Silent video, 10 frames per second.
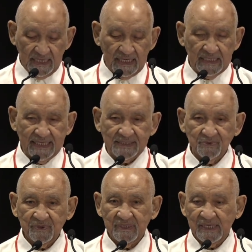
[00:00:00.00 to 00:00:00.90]
And that's
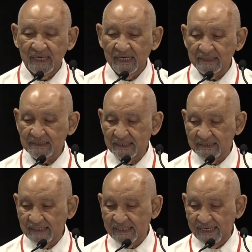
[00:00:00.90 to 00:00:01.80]
when the us and
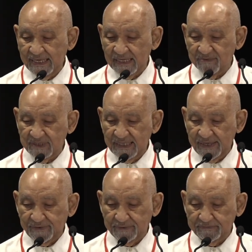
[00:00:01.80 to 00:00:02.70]
the they come
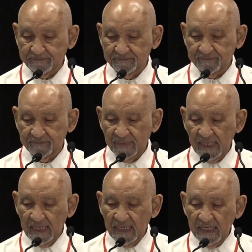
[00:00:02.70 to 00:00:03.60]
together.
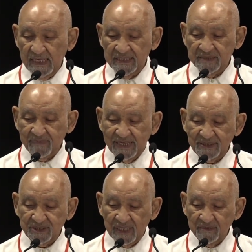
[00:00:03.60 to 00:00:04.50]
Is my
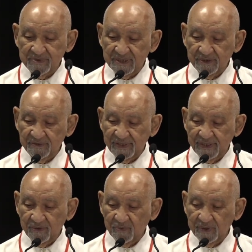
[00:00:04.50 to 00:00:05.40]
job still
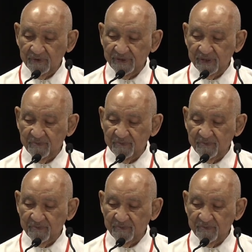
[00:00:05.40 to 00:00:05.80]
there? Will there